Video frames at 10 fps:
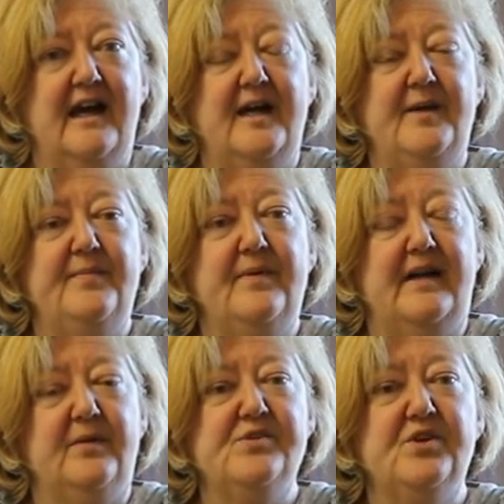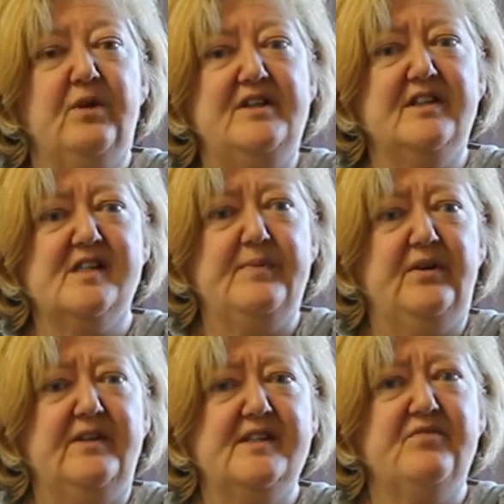And it was a great
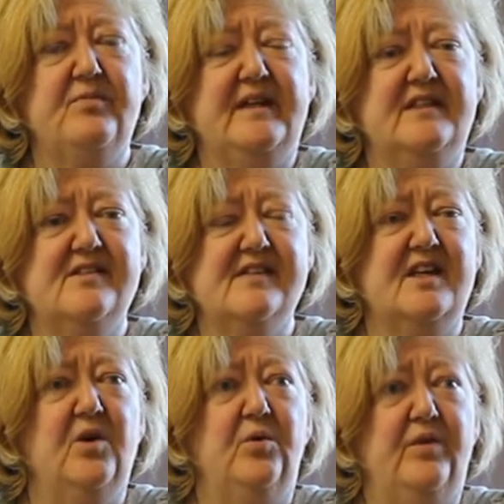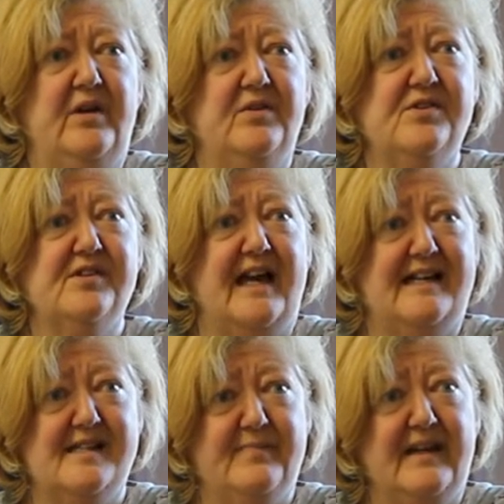experience for me to see all those
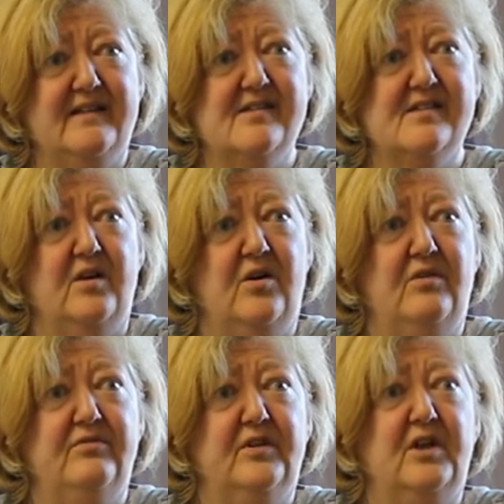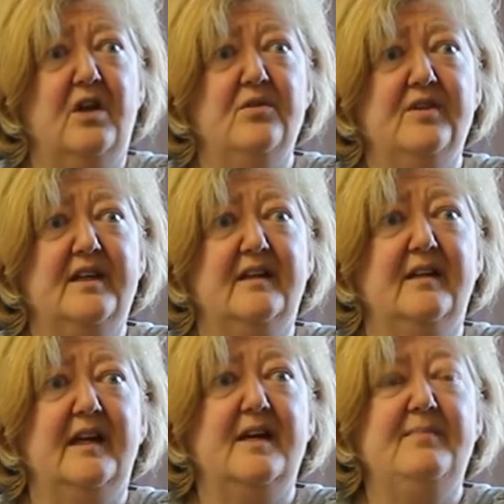aspects of
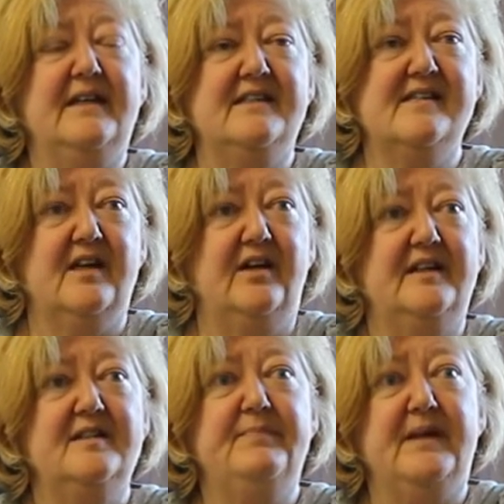clothing being designed,